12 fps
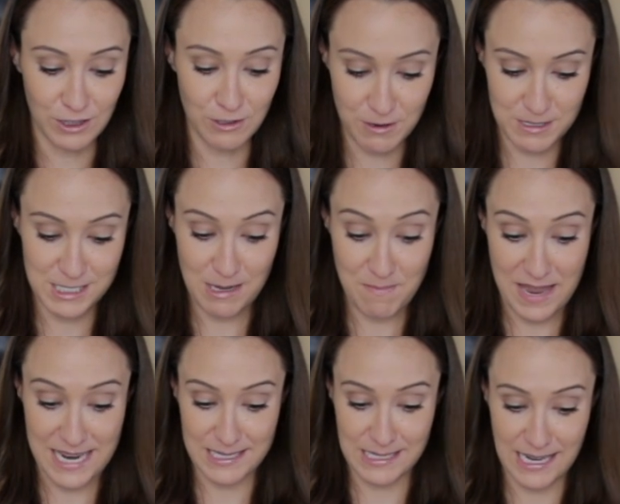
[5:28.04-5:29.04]
Looks
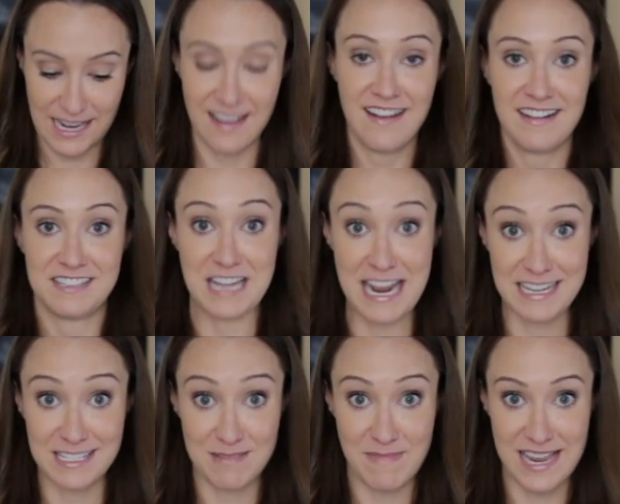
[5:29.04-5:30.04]
amazing,
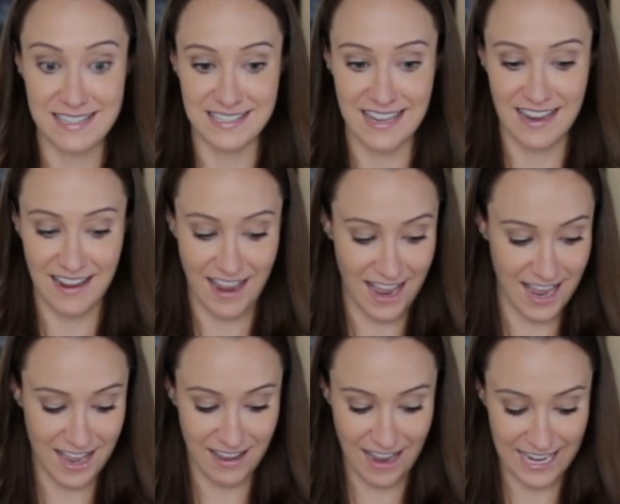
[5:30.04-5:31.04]
tastes amazing.
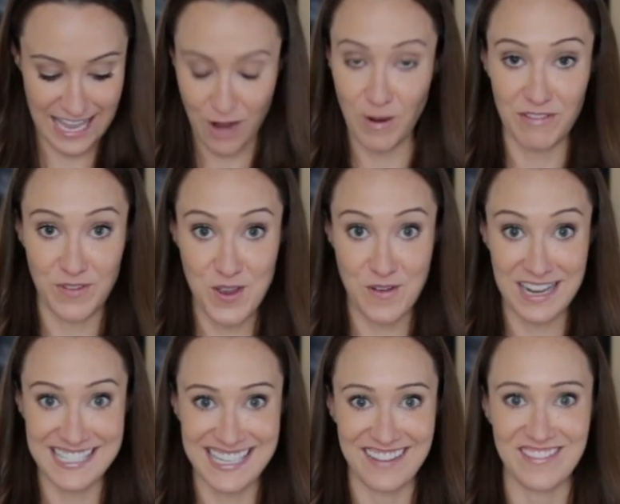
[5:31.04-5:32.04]
I can't wait for you
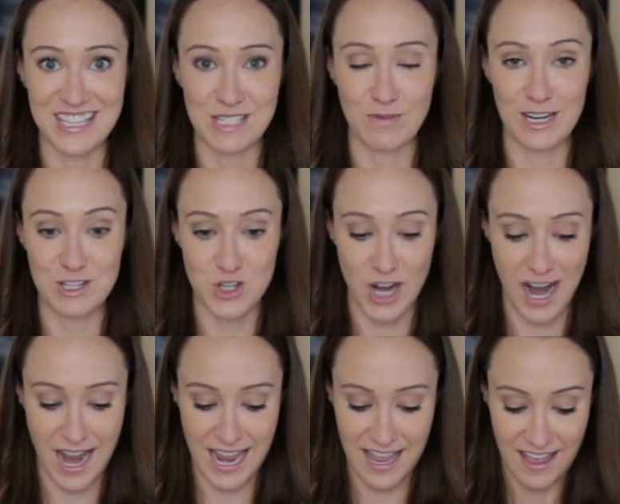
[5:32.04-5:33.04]
guys to give this one a
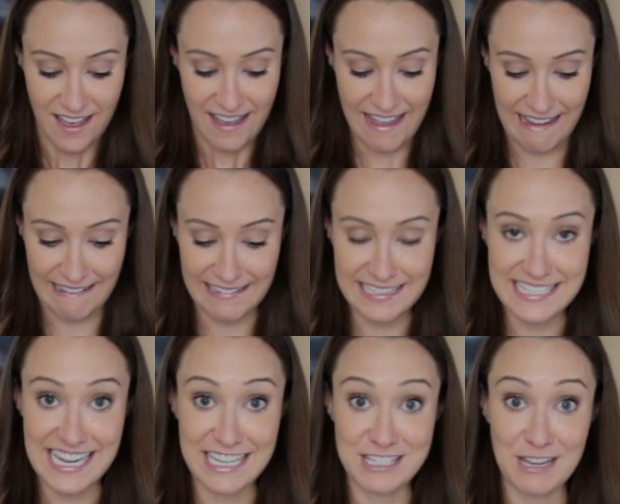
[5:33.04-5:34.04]
try. And
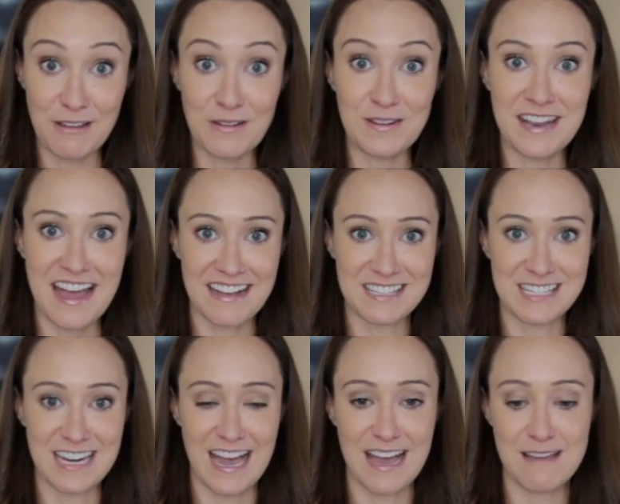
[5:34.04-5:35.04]
until
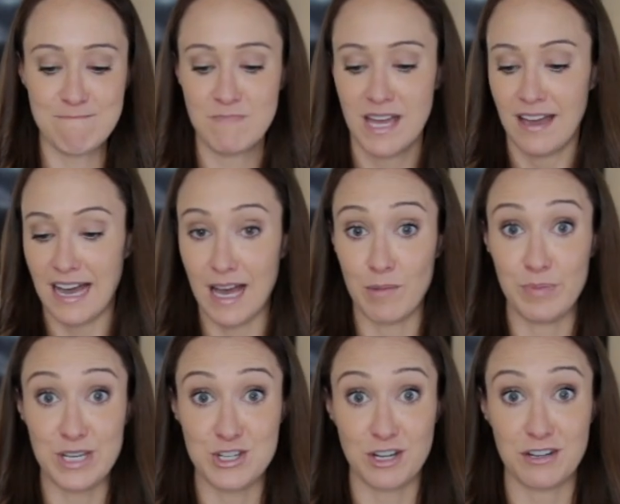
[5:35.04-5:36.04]
next time,
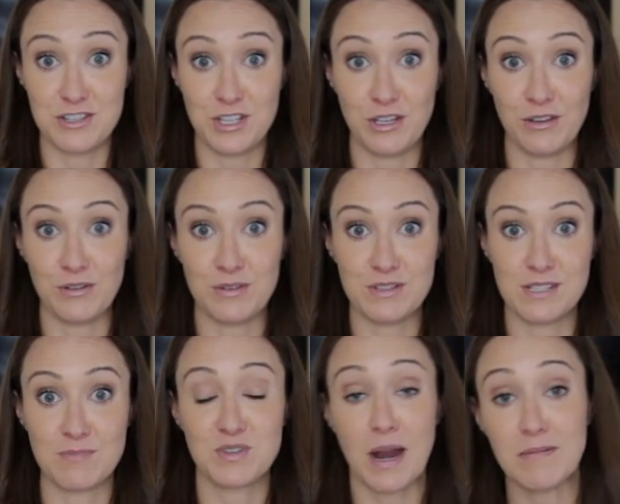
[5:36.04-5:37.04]
be sure to
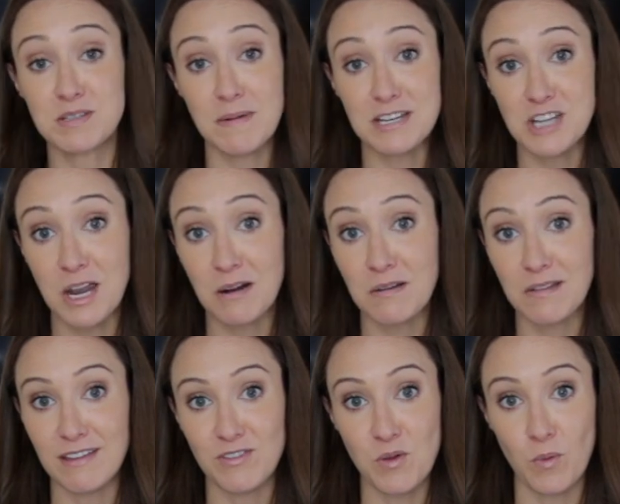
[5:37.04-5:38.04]
subscribe to my channel
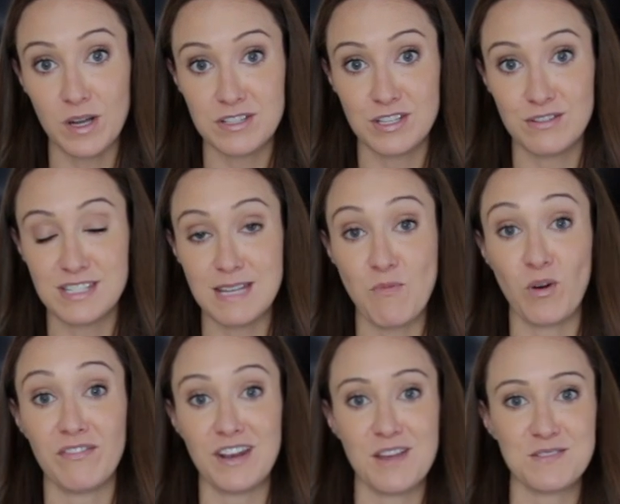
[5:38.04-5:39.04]
if you want to see
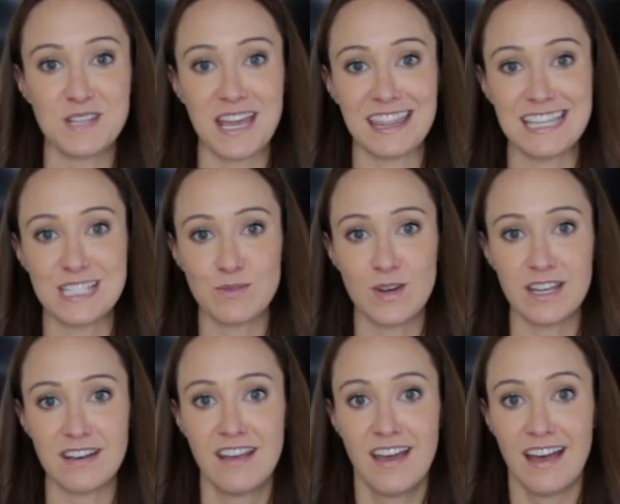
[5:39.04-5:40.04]
more videos like this
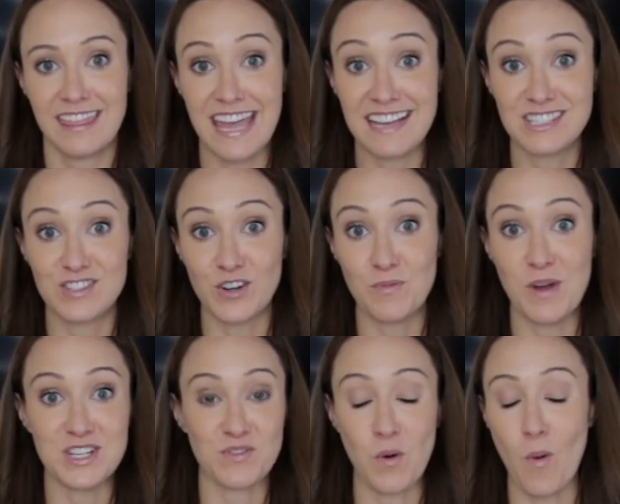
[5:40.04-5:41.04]
one. Thanks so
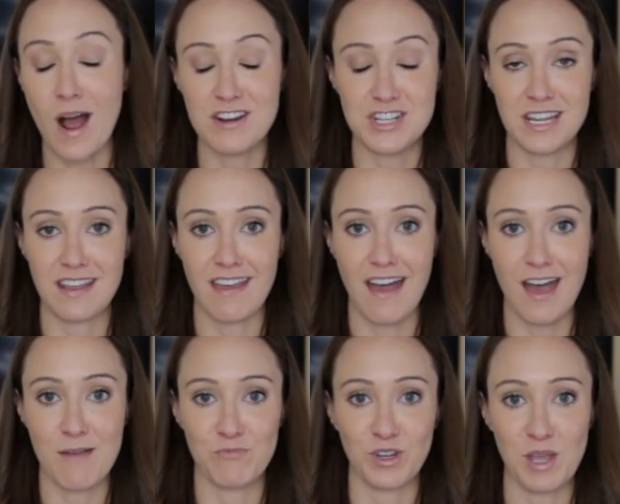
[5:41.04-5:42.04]
much for watching.
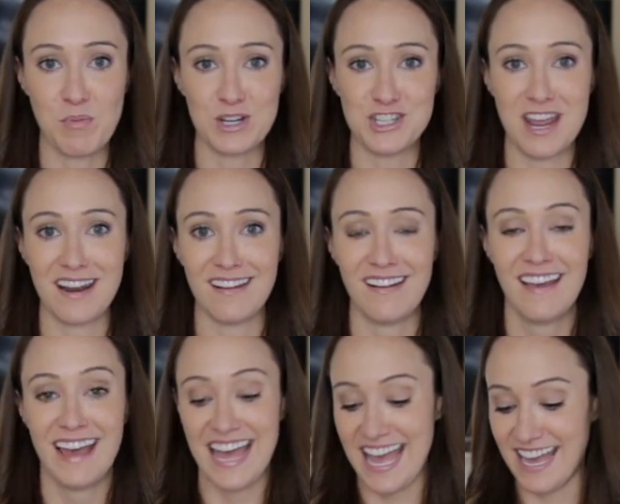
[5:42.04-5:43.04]
Really appreciate it
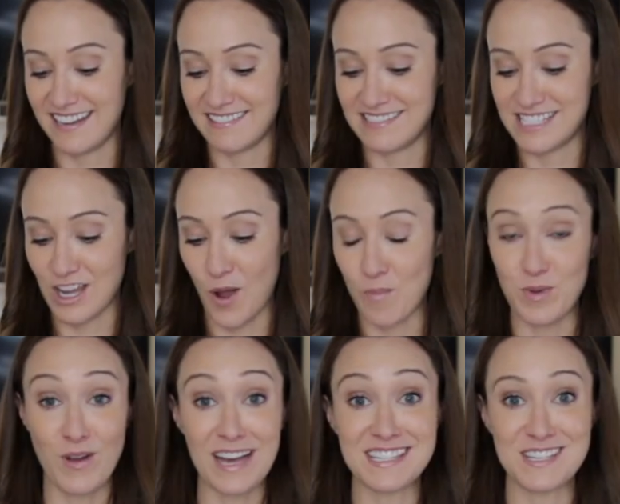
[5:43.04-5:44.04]
and hope
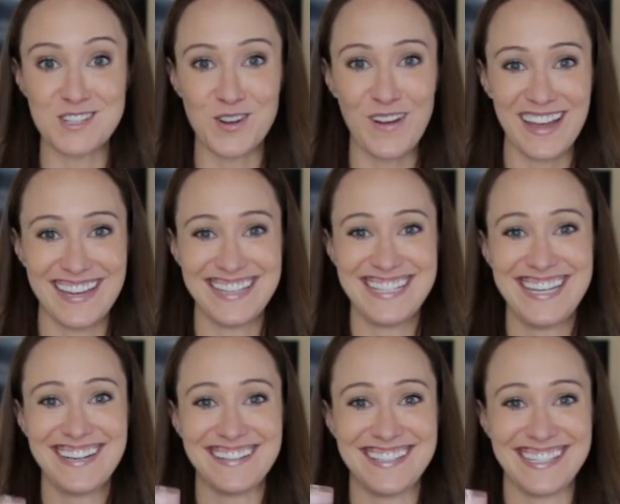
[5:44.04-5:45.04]
you guys enjoy.
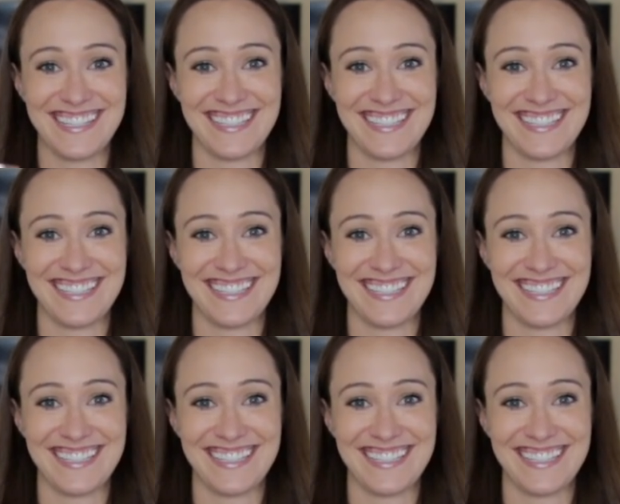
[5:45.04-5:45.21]
Cheers.